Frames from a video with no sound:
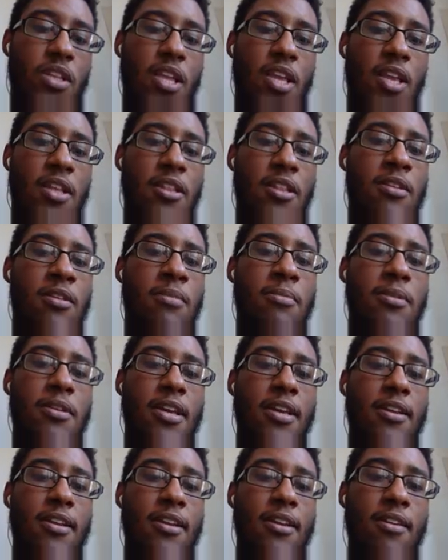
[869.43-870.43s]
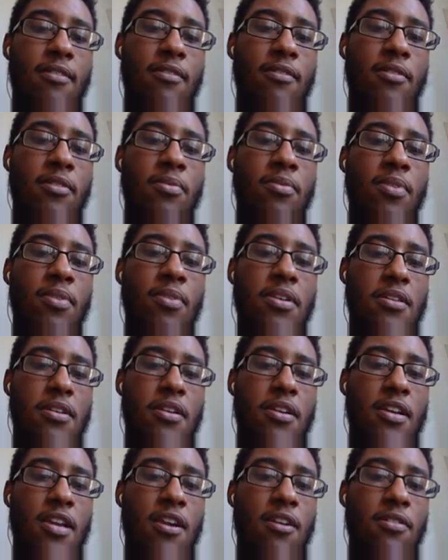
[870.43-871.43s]
eliminating the rest of
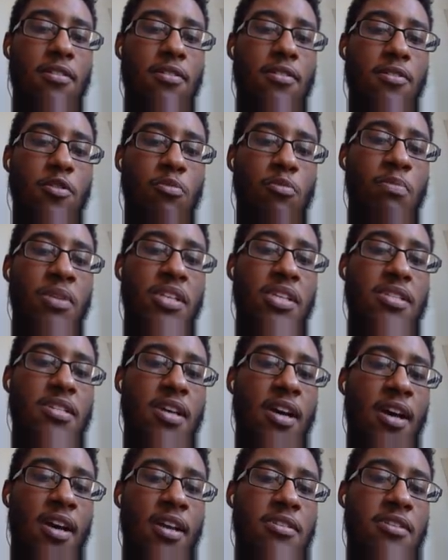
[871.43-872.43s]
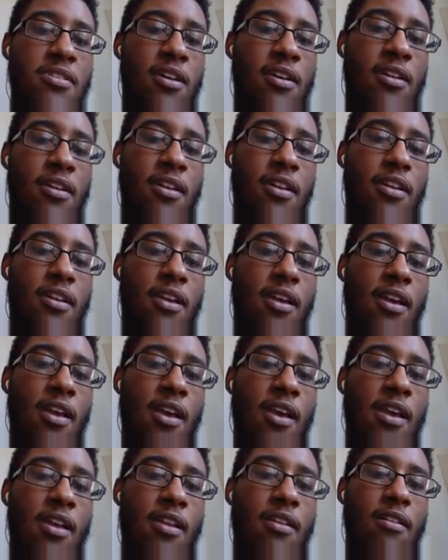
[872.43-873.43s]
their characters besides Sonic,
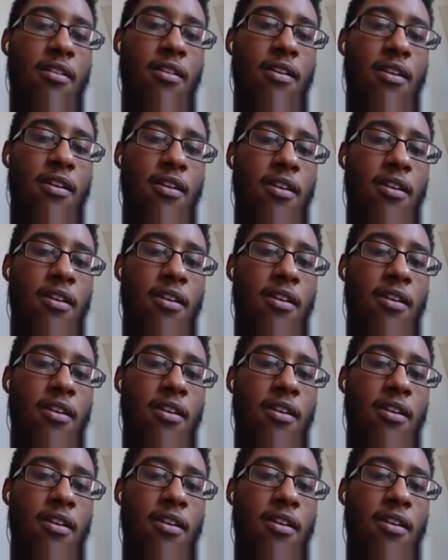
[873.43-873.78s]
and